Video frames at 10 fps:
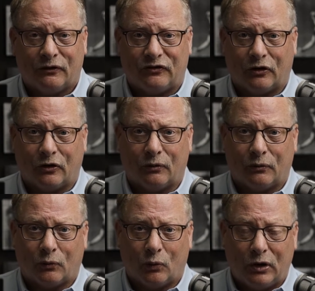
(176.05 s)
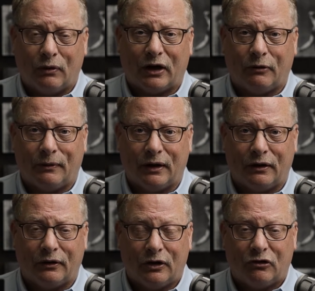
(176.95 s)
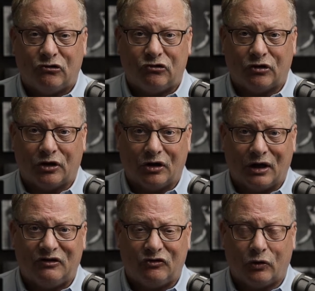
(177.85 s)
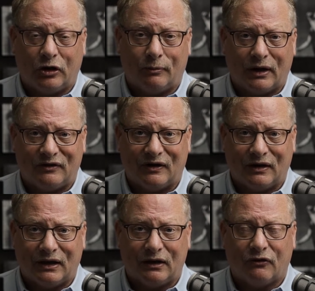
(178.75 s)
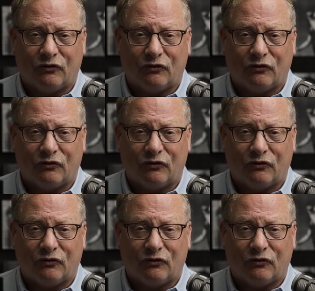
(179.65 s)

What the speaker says: So we recommend shooting in 1920 by 1080